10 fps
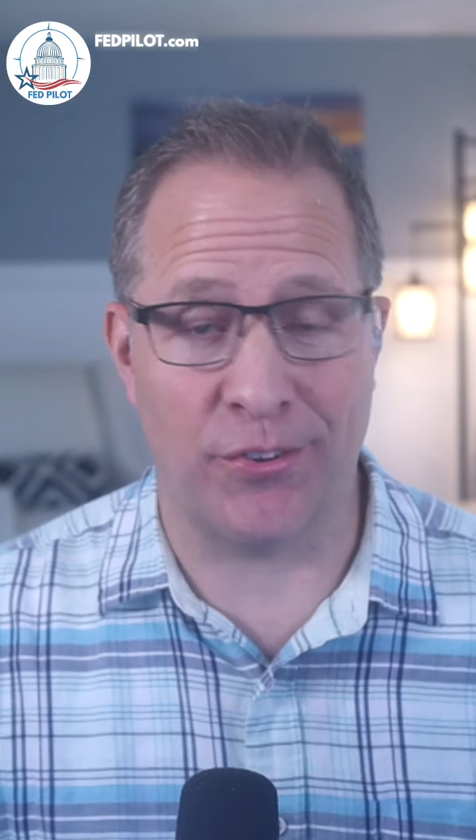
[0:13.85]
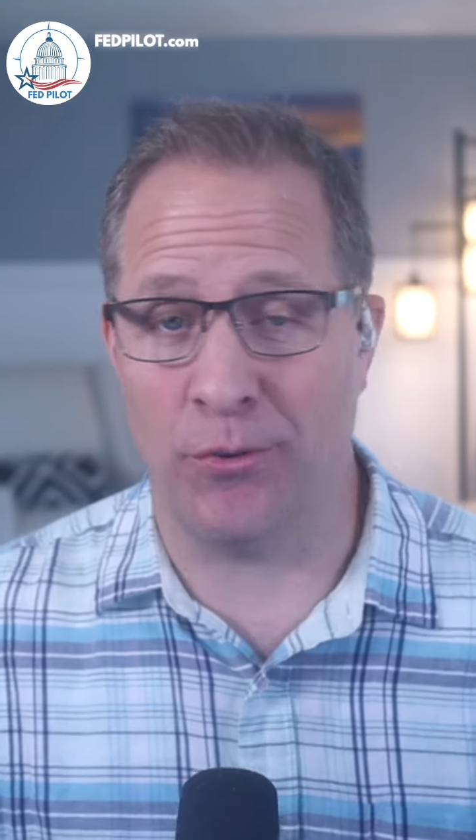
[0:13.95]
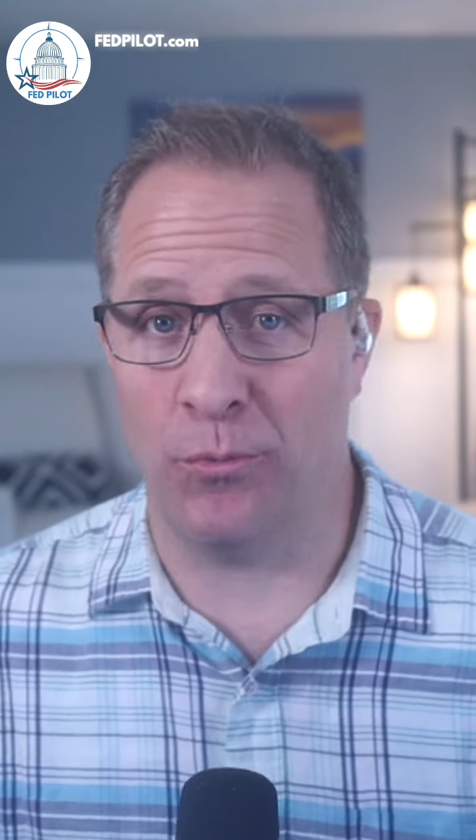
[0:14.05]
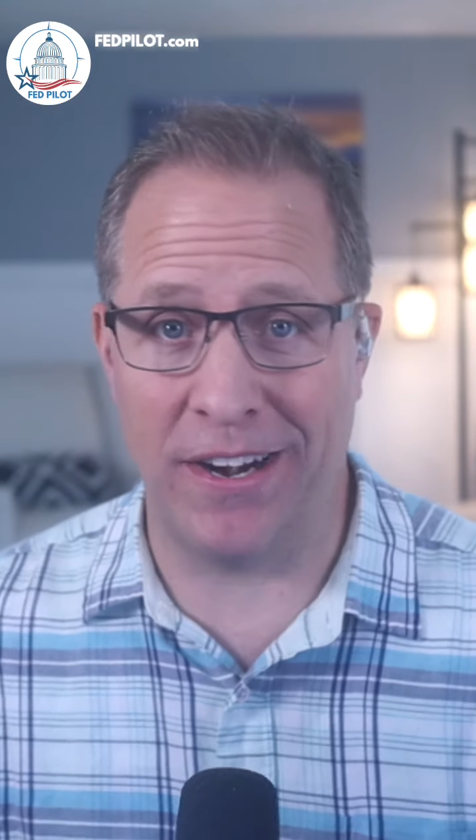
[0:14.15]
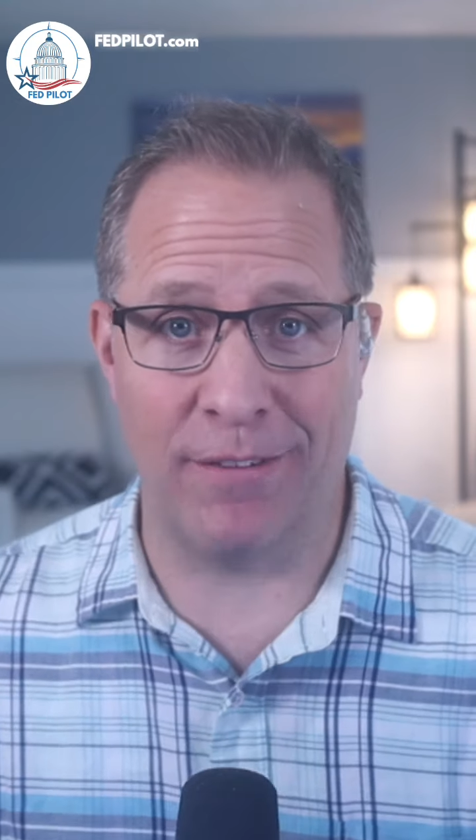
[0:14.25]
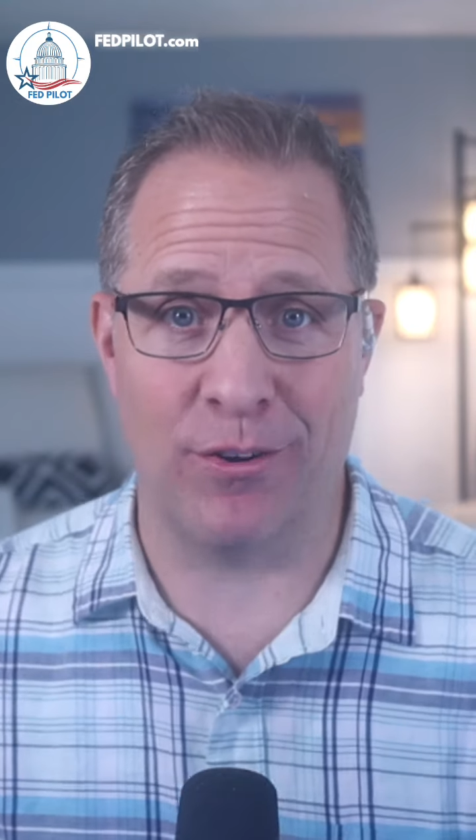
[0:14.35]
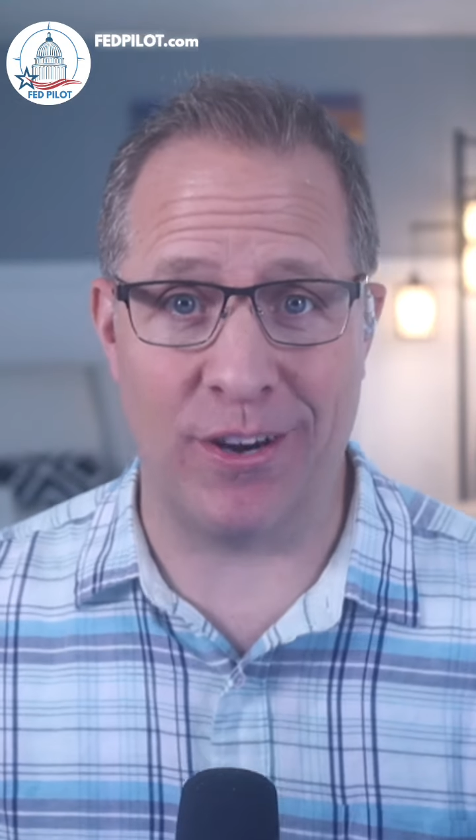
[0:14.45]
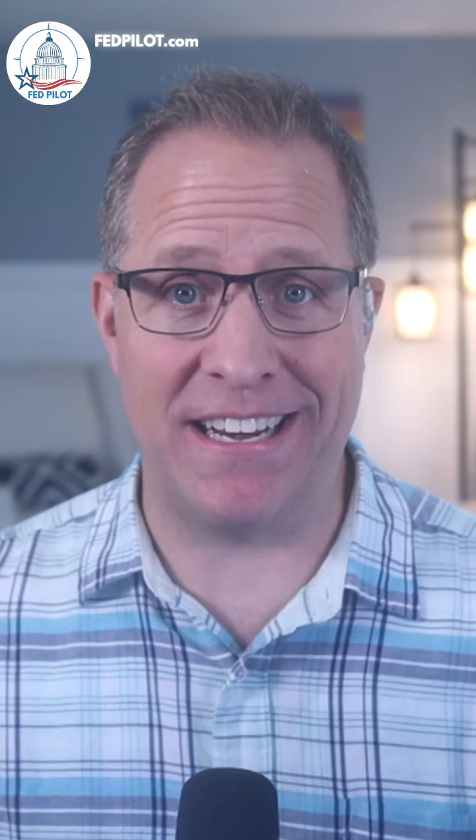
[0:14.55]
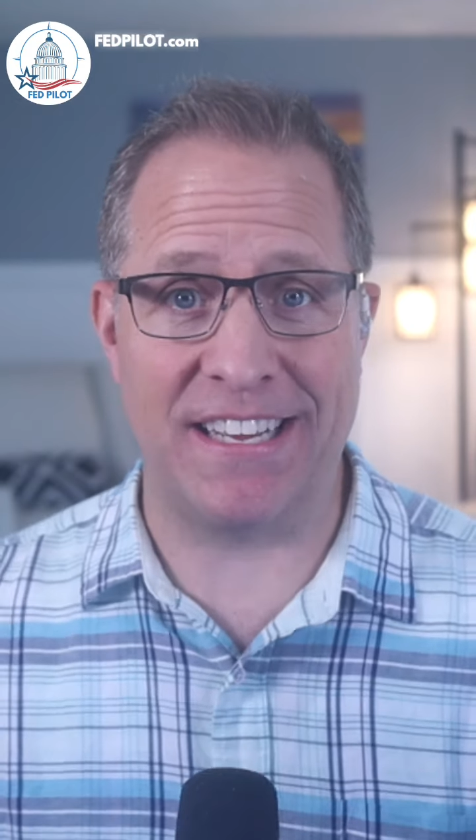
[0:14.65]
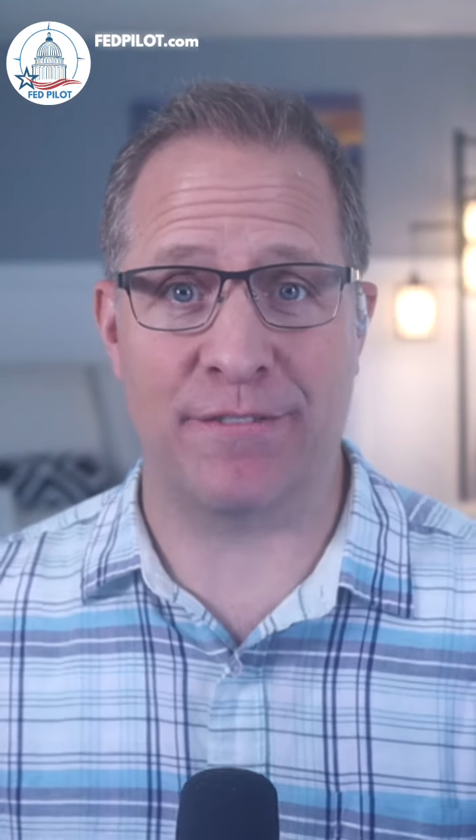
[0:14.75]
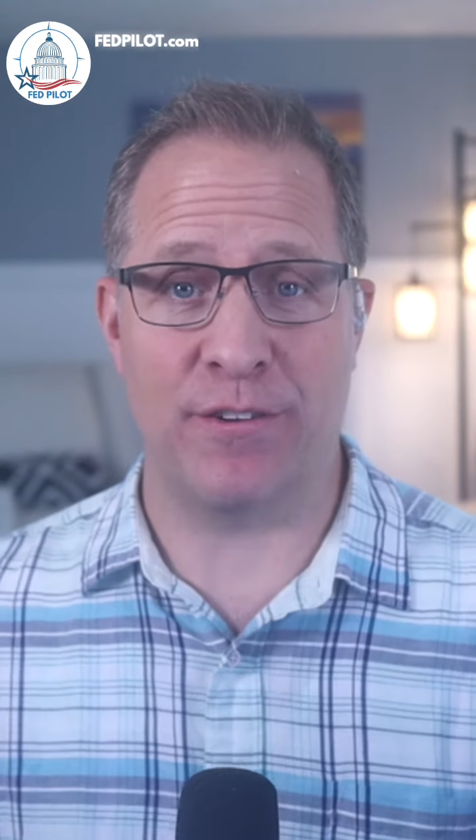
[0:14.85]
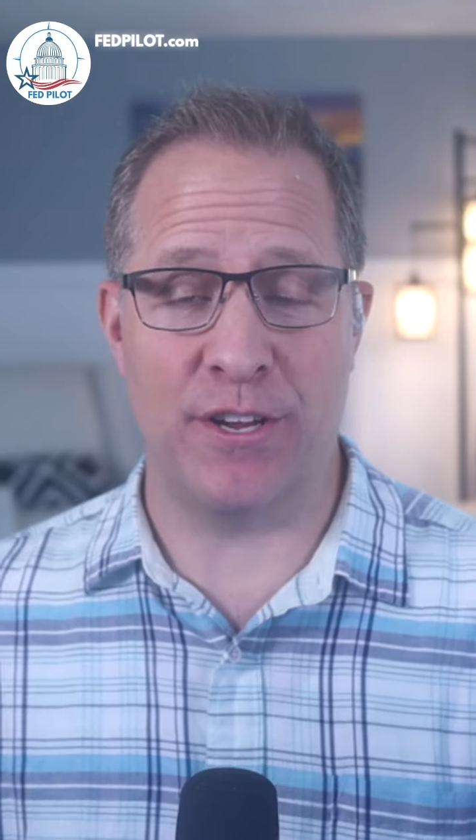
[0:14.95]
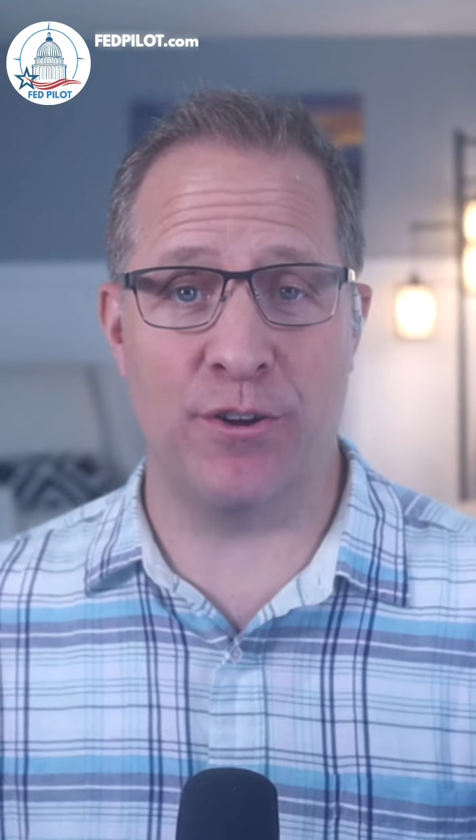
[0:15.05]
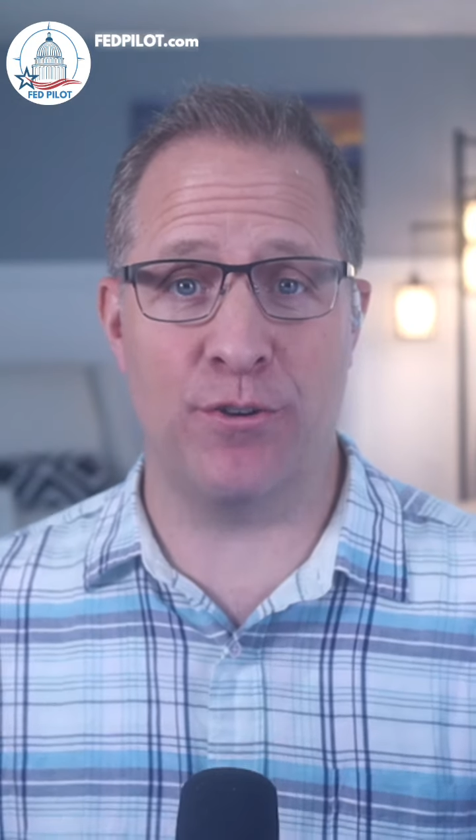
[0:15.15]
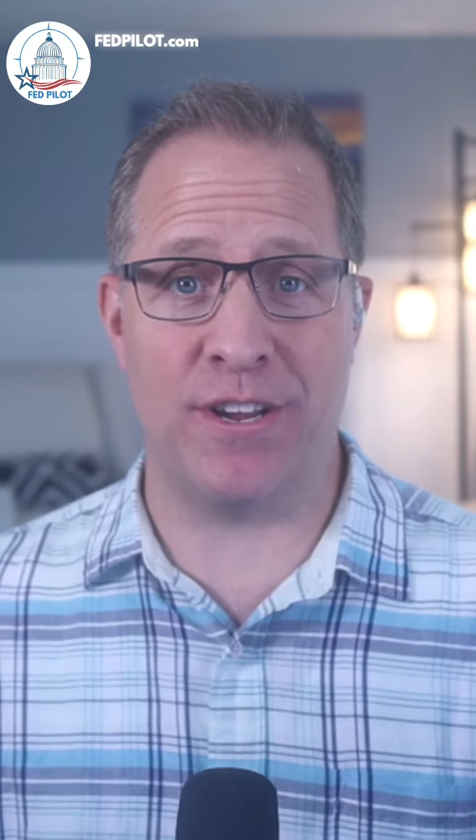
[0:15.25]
So whatever it is for you,